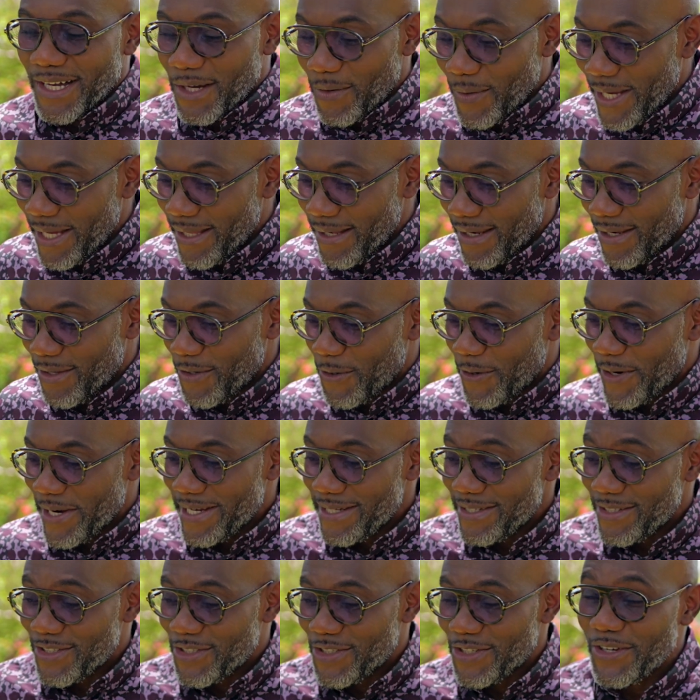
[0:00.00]
Well,
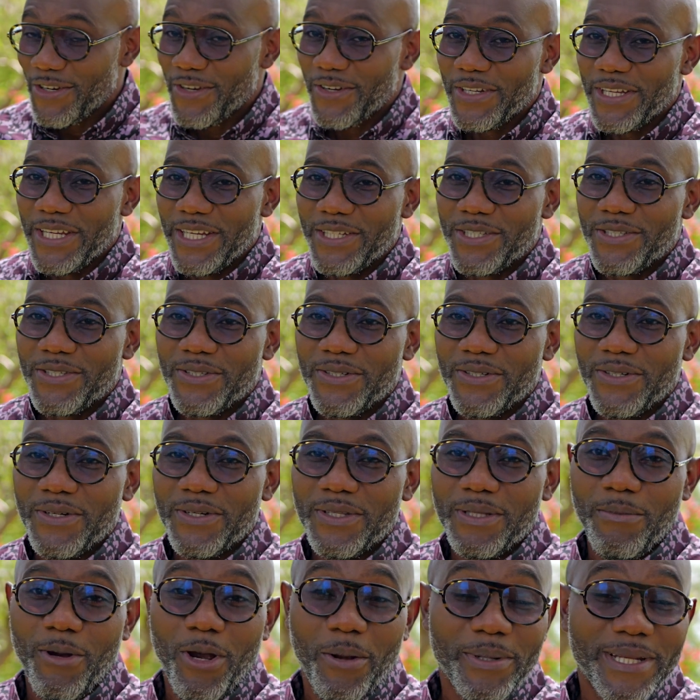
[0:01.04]
Lorraine's journey
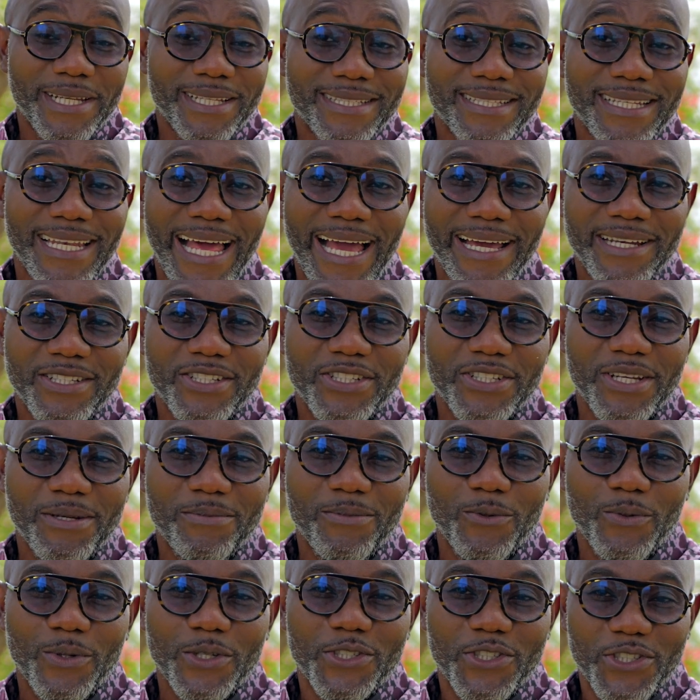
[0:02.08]
to the Barbados
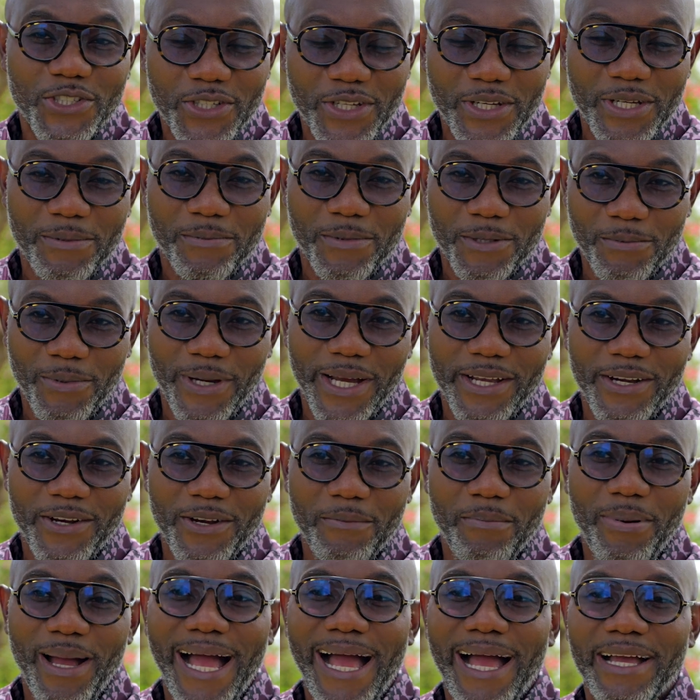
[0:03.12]
Landship was shaped by
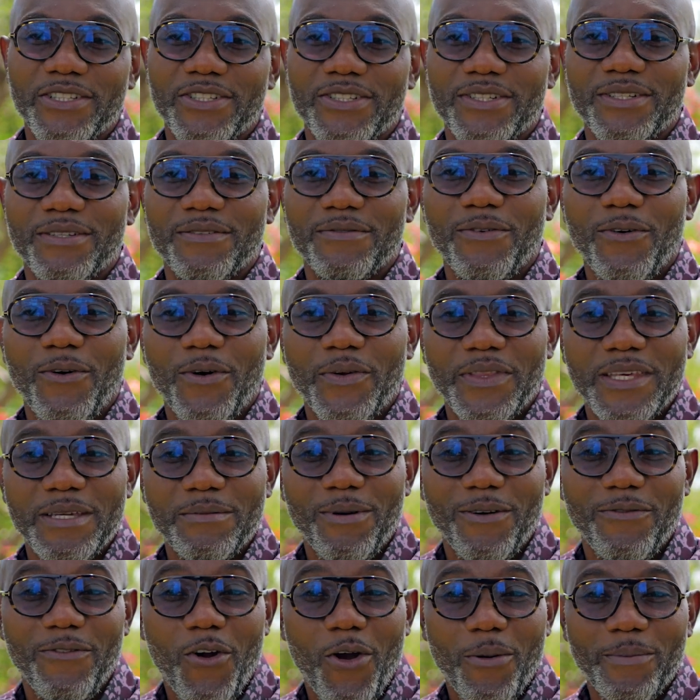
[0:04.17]
her passion for the
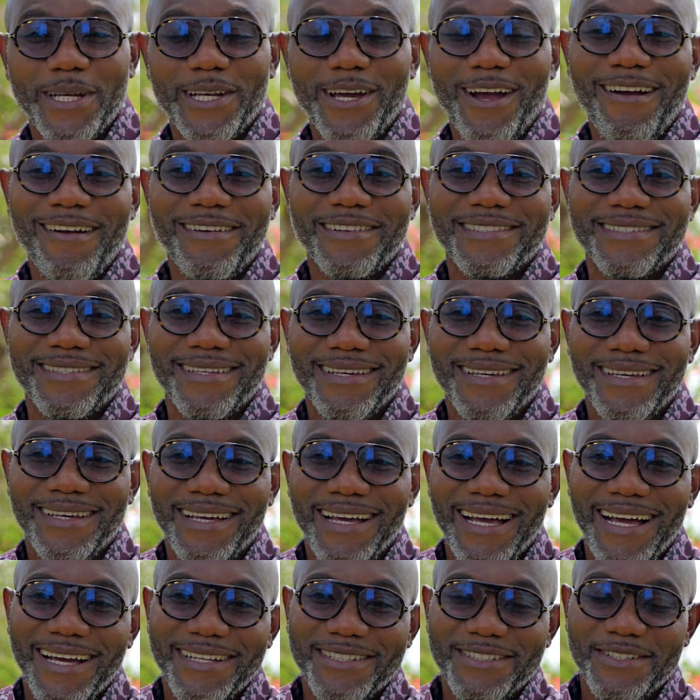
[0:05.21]
performing arts
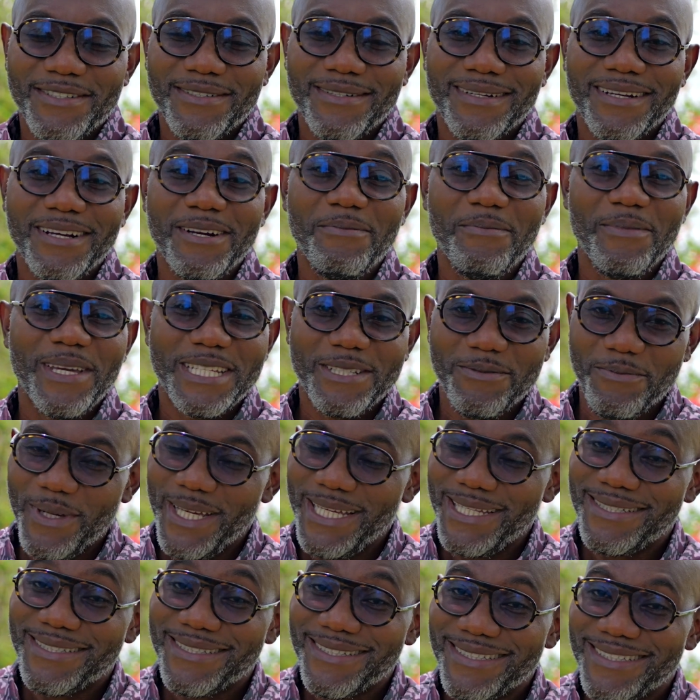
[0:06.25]
and her
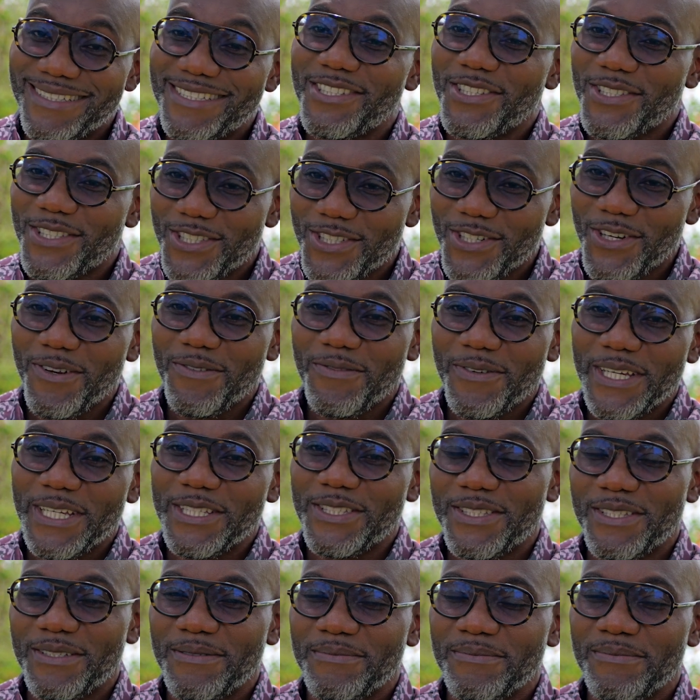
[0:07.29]
commitment to
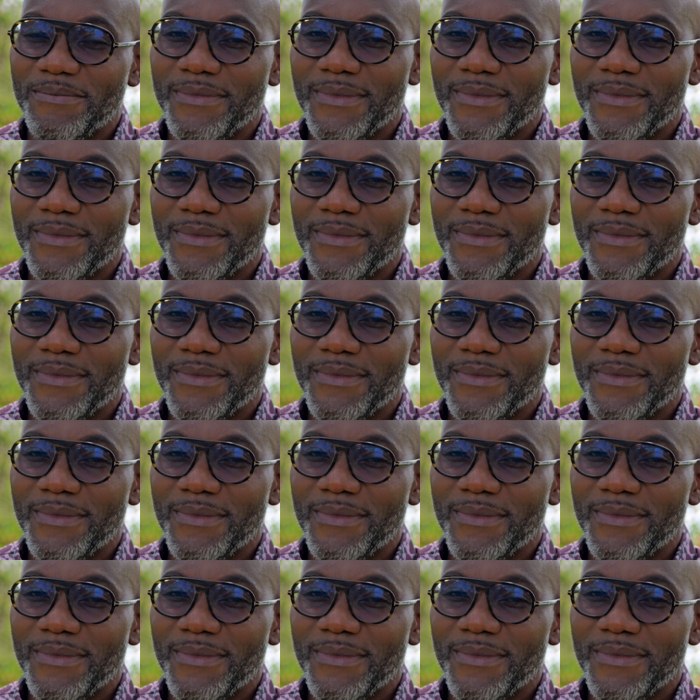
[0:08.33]
service.